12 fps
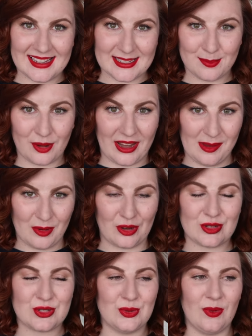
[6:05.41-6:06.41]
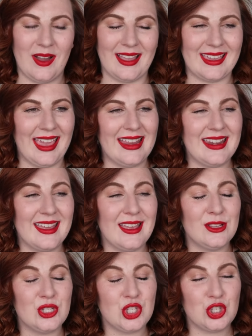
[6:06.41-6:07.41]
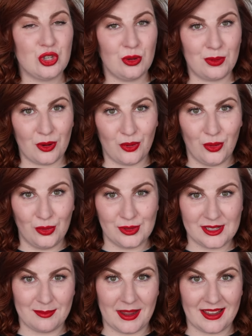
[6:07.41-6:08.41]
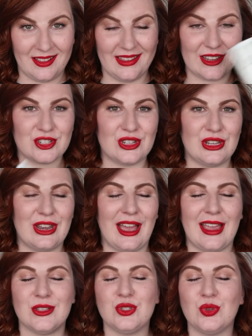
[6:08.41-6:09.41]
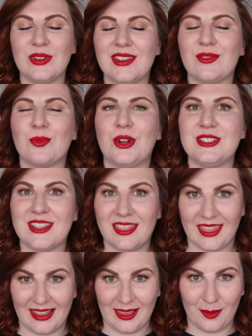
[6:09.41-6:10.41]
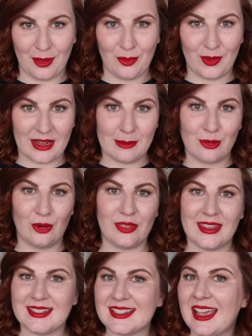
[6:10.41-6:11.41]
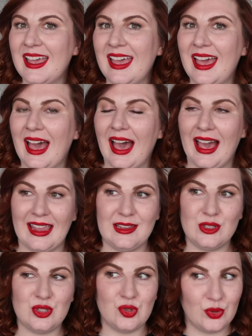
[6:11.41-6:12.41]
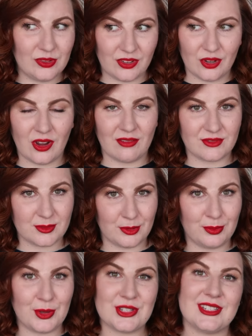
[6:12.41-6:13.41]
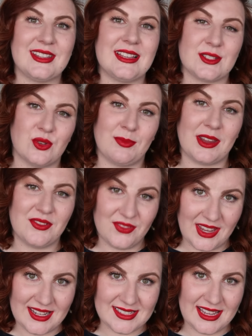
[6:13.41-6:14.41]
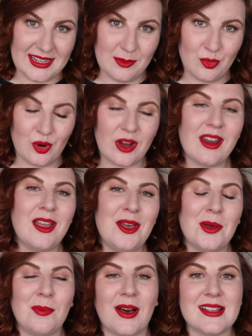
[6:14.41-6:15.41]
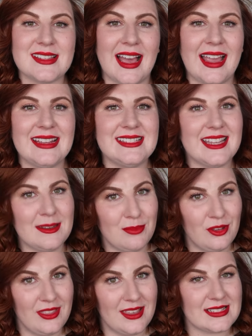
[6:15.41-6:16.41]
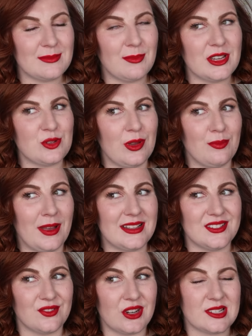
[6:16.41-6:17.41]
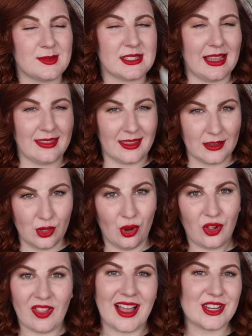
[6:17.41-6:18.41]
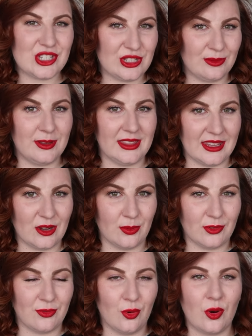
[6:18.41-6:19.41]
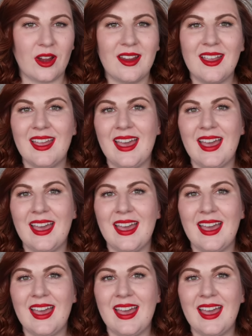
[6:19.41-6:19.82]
this primer. So again, super old in my collection. I don't even want to think about when I bought this. I don't feel comfortable putting this on my face anymore, but I did put this in my 12 pans of Christmas, I think not last year, but the year before,